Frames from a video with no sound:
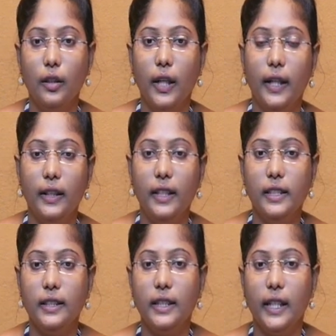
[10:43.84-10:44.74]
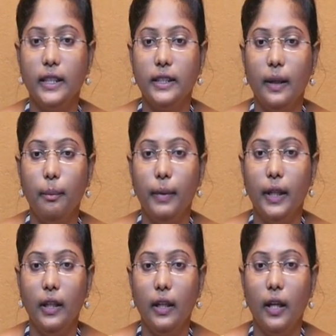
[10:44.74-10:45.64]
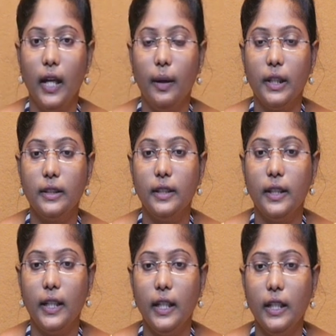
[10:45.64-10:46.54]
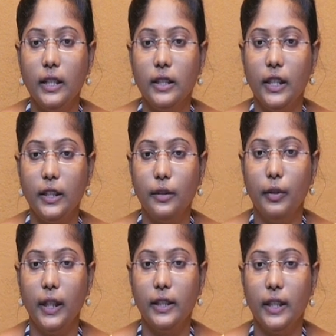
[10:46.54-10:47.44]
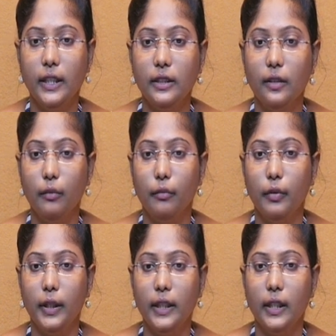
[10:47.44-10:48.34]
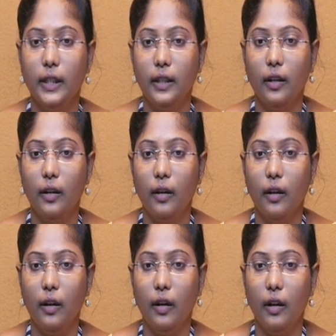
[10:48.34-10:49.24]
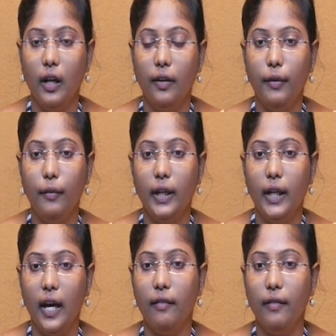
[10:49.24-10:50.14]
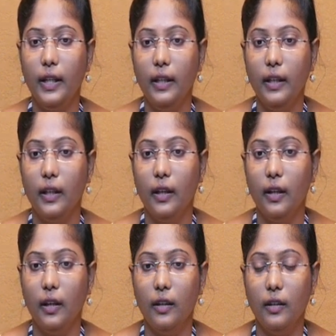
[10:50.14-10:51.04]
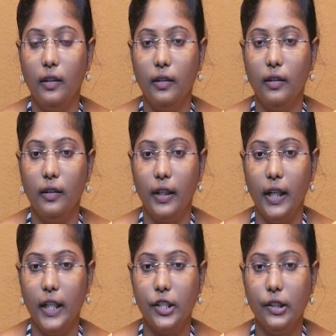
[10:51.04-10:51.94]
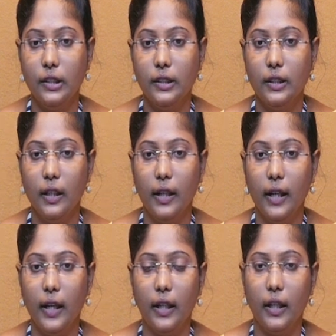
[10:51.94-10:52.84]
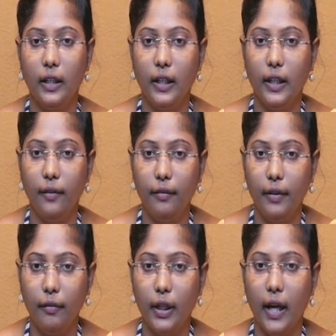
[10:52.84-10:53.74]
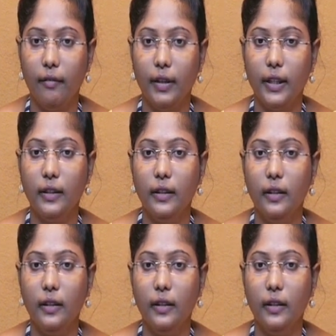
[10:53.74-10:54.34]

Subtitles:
And this is the example. I am considering 6 vertices with everyone having relations and everyone having the